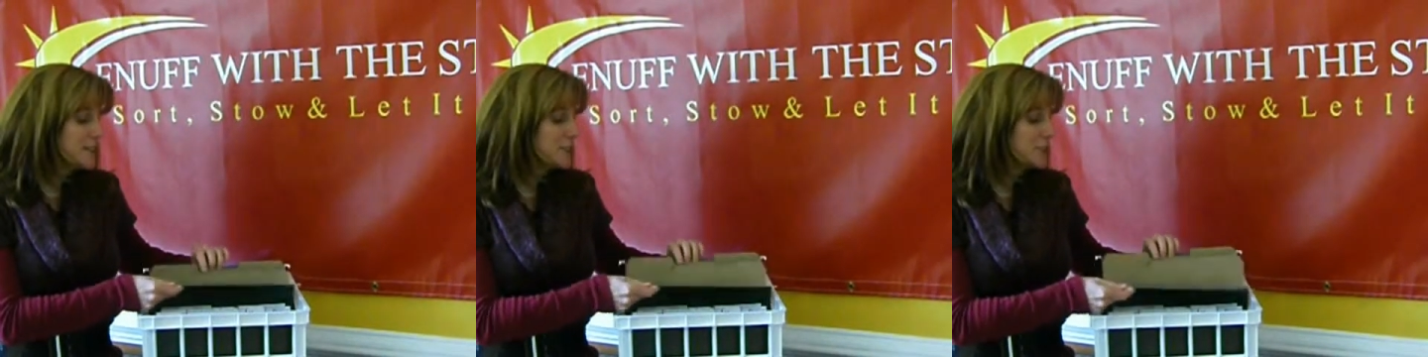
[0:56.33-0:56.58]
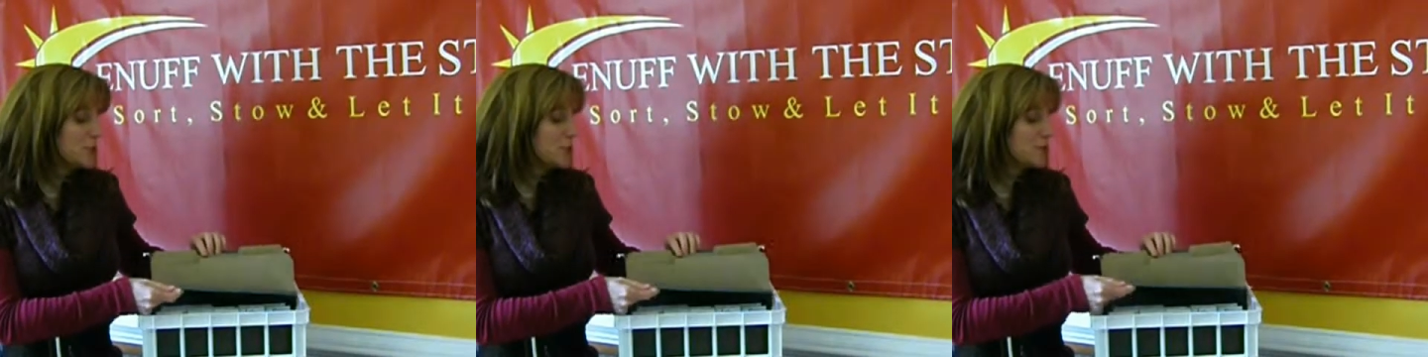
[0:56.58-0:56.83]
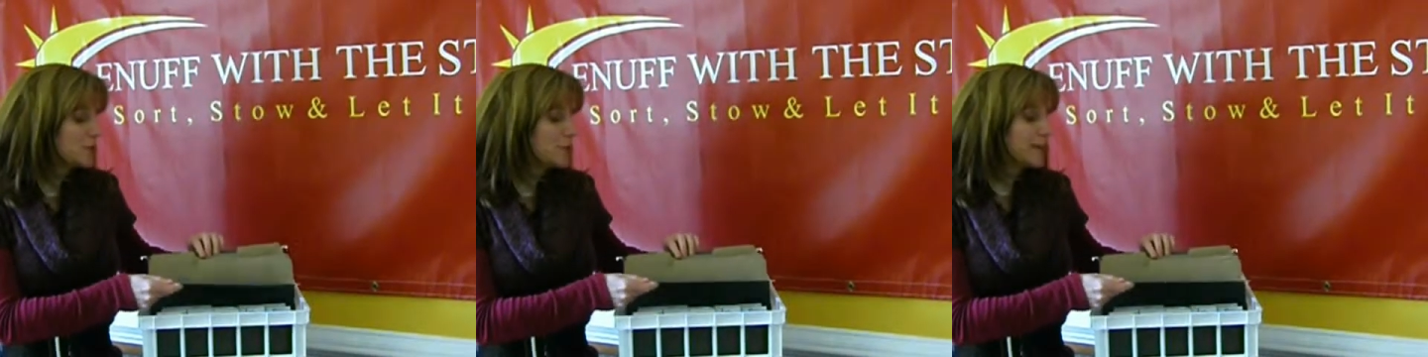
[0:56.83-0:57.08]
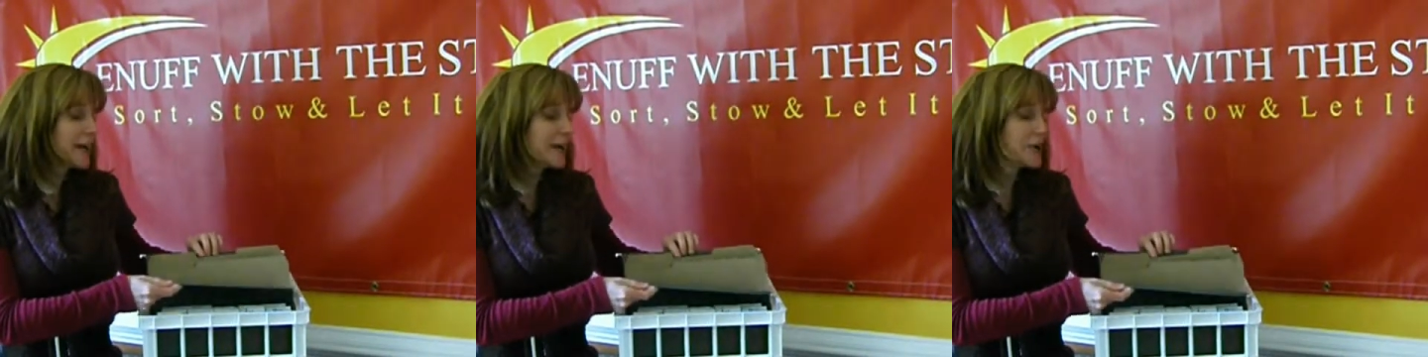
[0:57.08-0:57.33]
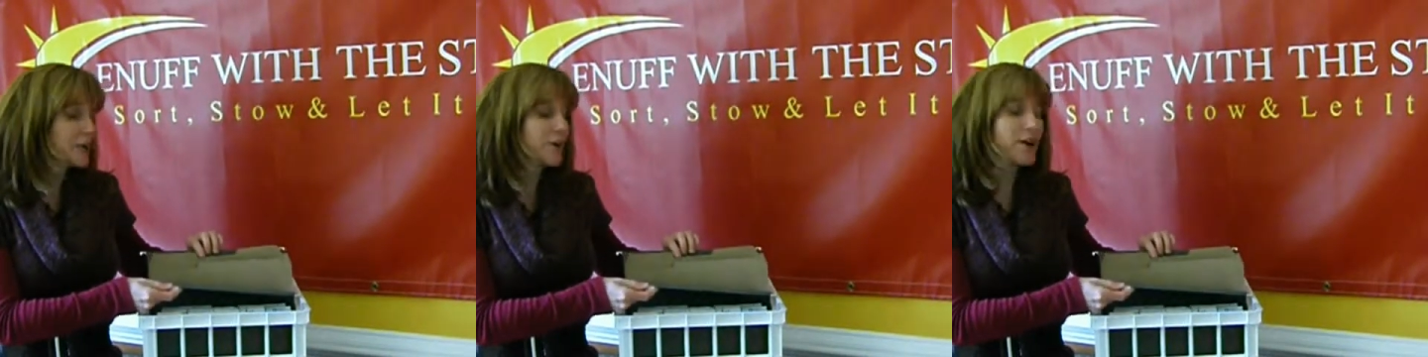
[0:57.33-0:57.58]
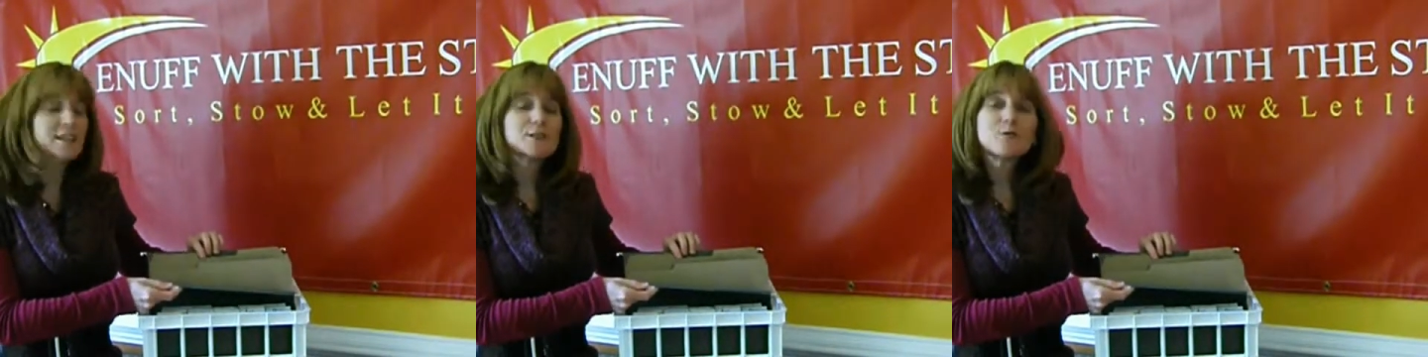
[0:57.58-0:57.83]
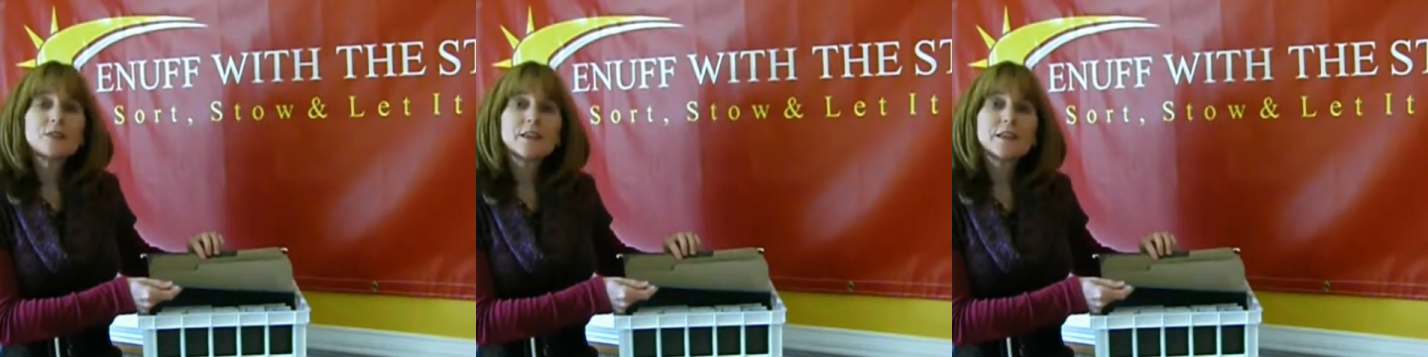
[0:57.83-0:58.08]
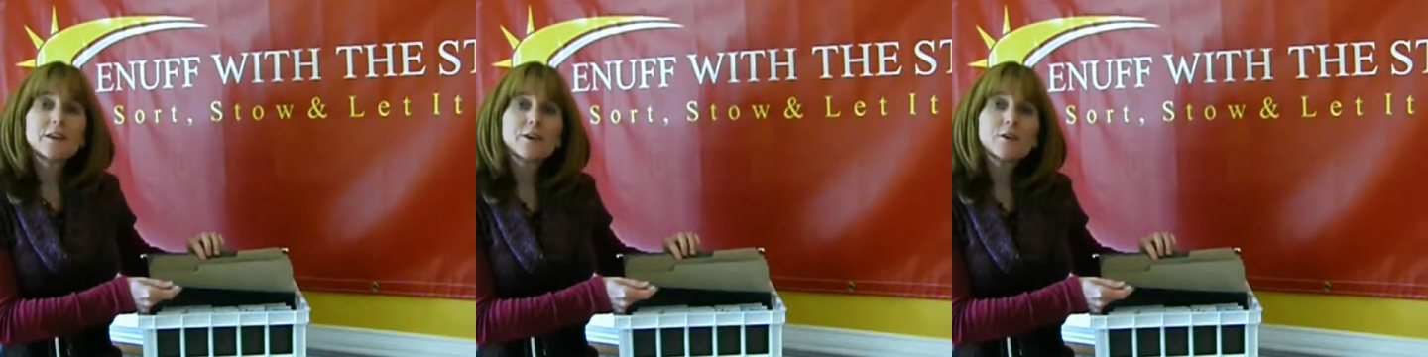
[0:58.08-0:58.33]
So you can subcategorize within
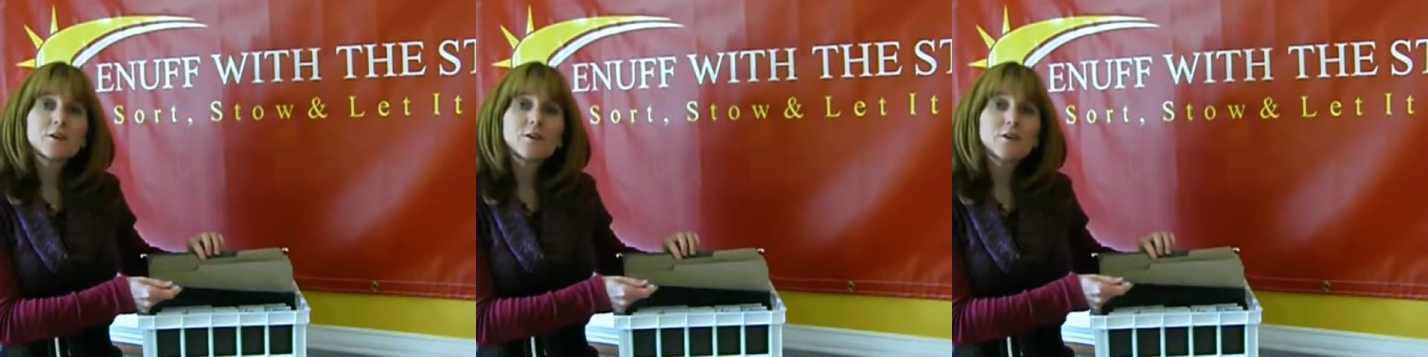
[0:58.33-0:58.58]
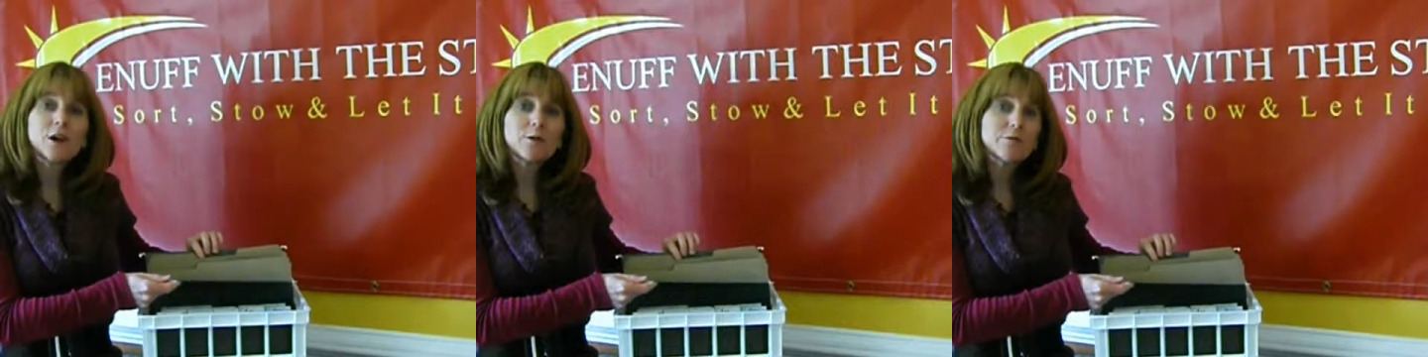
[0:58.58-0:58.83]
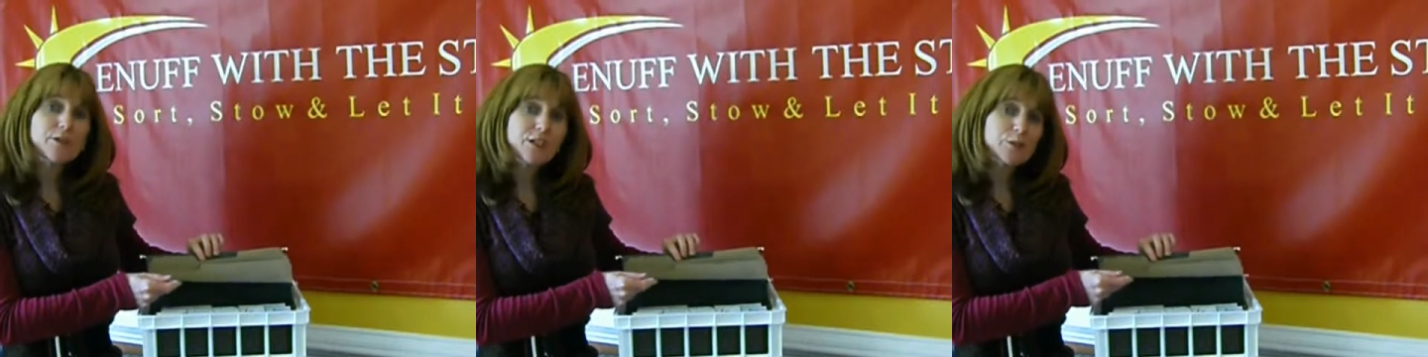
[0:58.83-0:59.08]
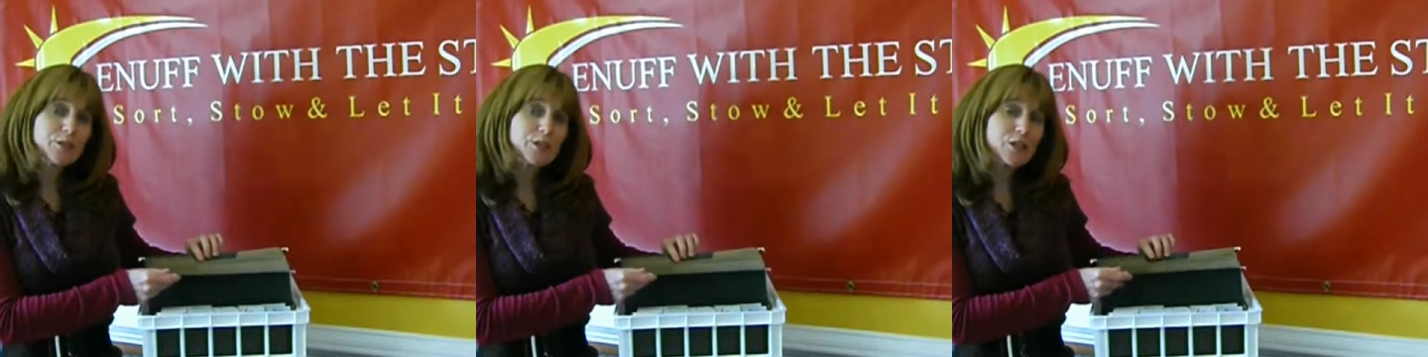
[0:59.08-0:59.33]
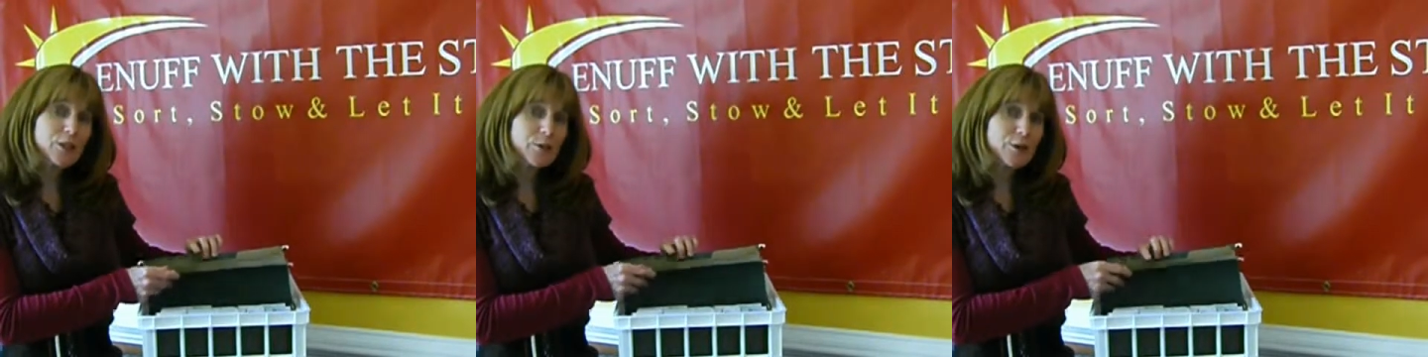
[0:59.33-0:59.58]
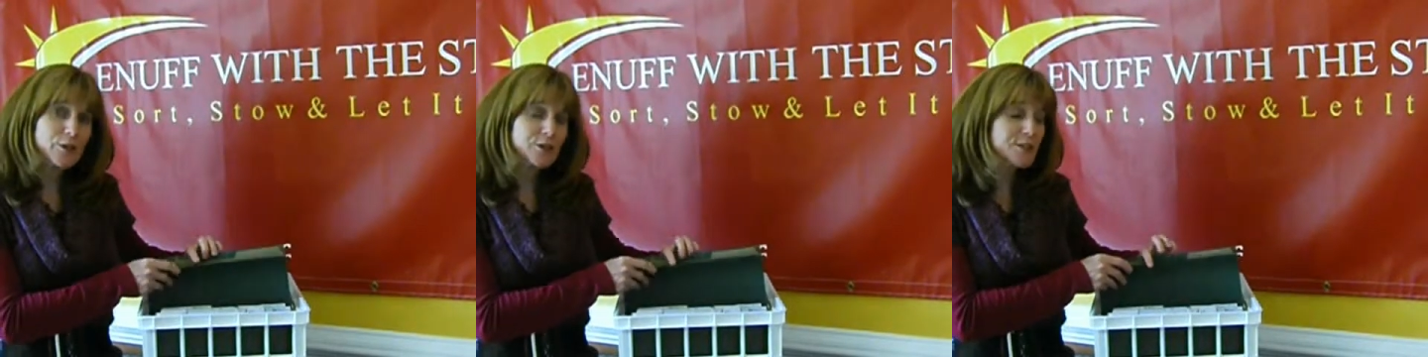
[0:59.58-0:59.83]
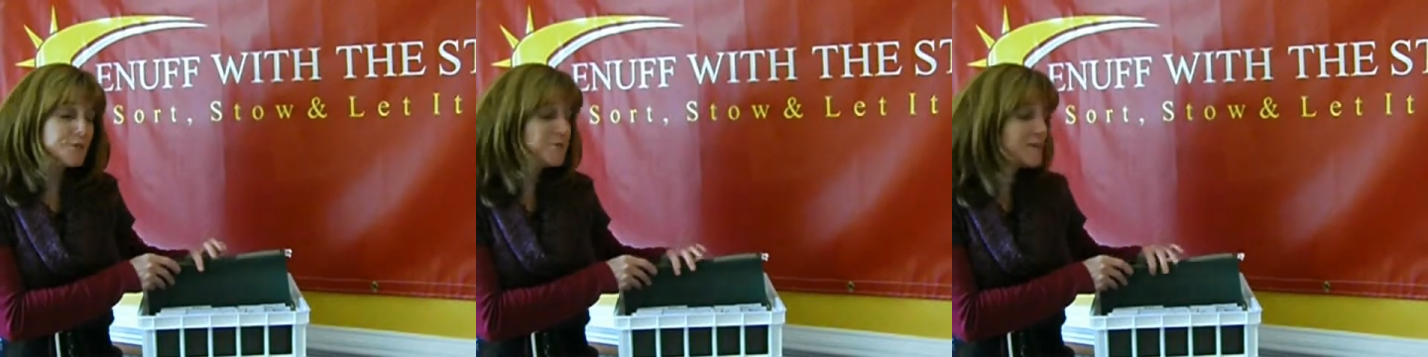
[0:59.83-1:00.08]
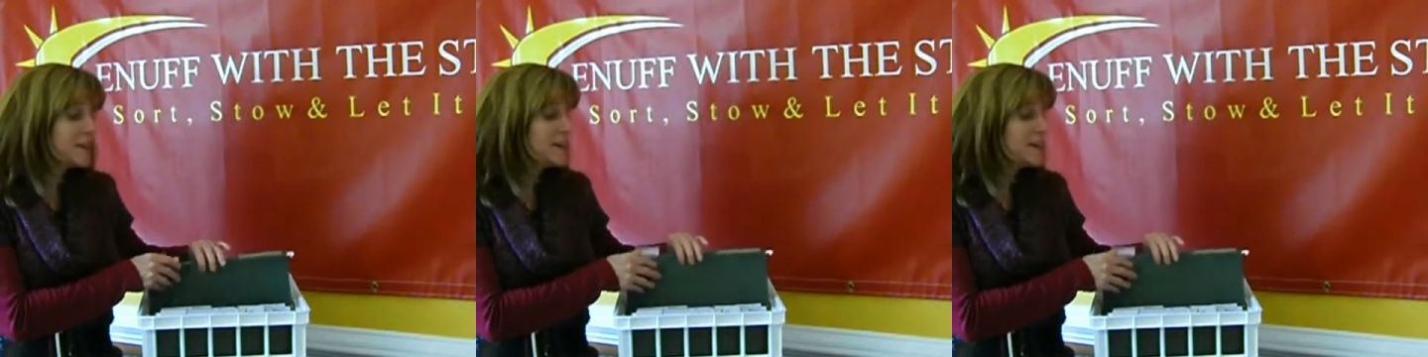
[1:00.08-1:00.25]
there for each particular person.